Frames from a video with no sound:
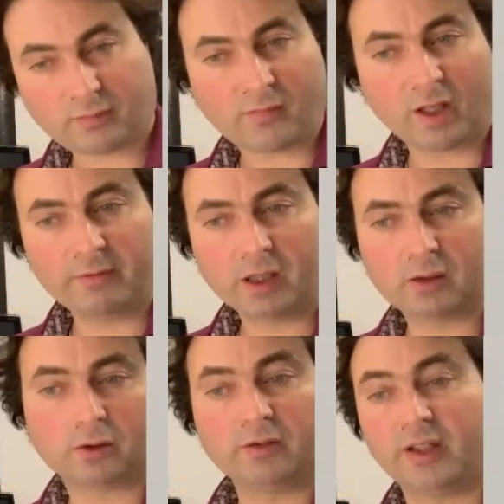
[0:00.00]
And we can
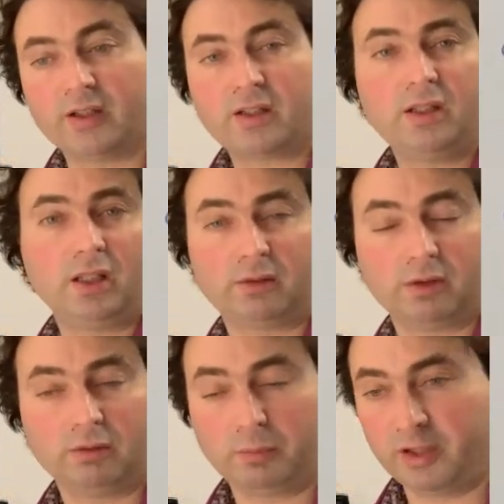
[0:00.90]
already see that we
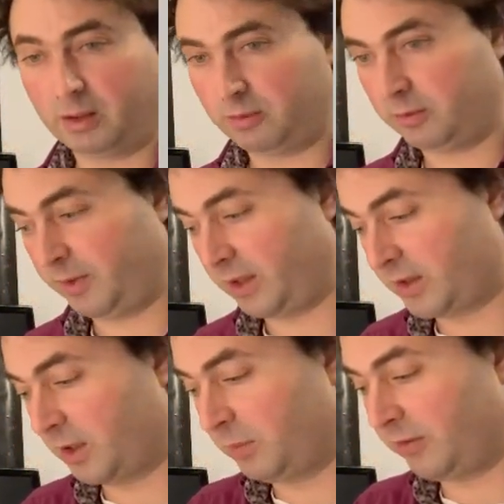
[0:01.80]
will be able to make a
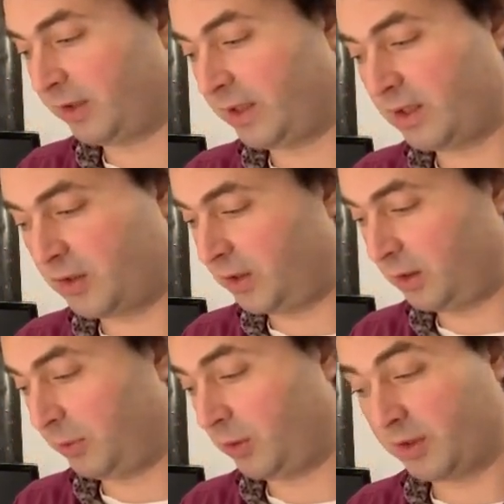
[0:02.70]
simplification here,
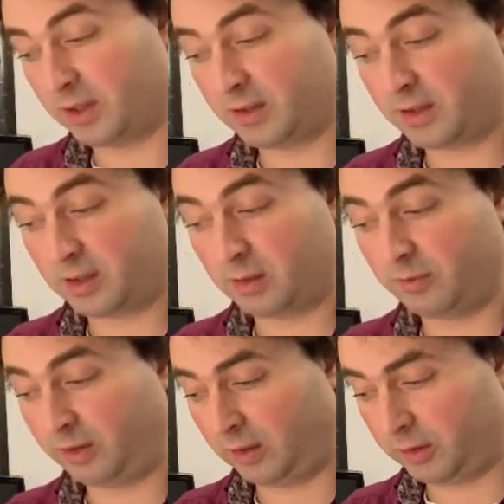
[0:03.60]
because in the system
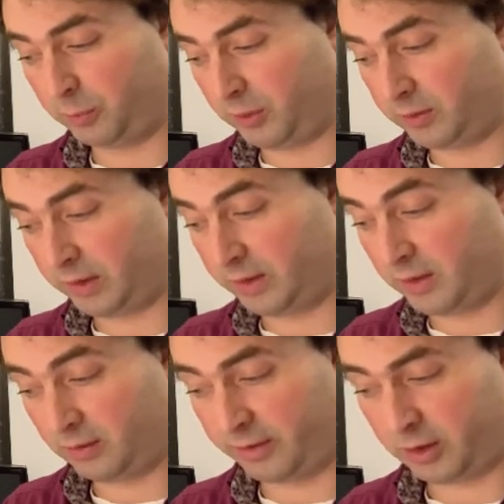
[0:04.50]
without impurities,
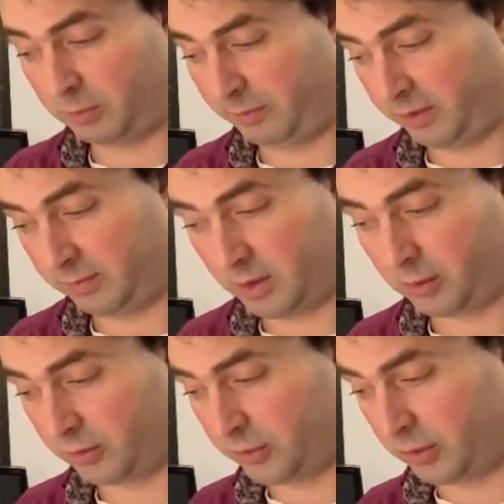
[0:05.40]
crystal momentum is
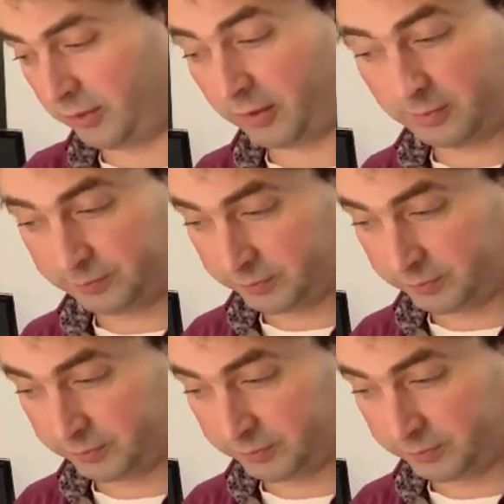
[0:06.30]
conserved.